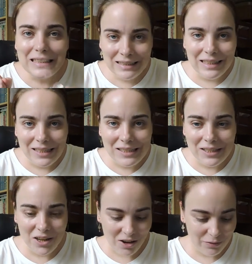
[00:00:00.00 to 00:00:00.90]
nice
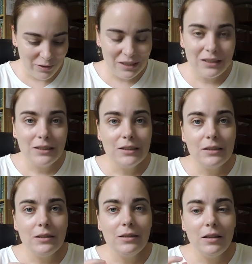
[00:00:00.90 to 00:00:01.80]
enough,
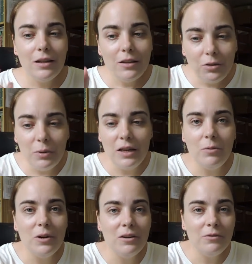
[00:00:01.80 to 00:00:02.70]
the
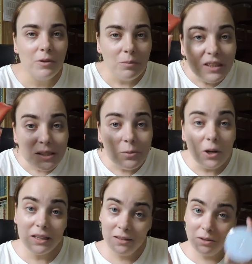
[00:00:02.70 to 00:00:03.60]
21 from this
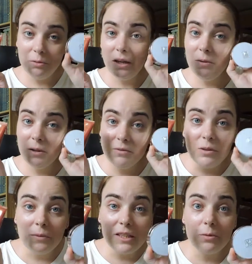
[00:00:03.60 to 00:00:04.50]
one and the 21
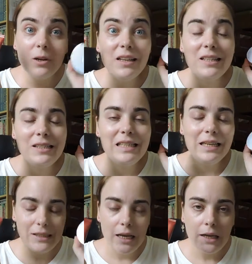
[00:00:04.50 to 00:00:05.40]
from this one is the
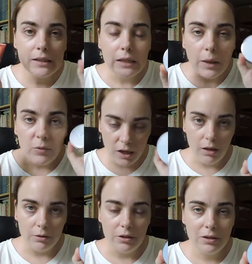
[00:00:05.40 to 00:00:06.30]
exact same
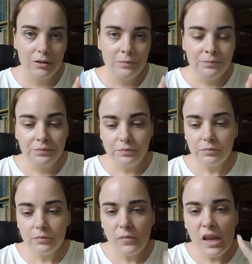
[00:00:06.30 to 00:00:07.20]
color.
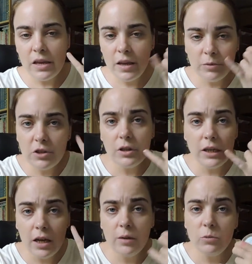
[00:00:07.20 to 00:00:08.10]
And
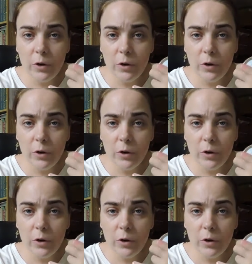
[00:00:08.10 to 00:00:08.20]
actually I'm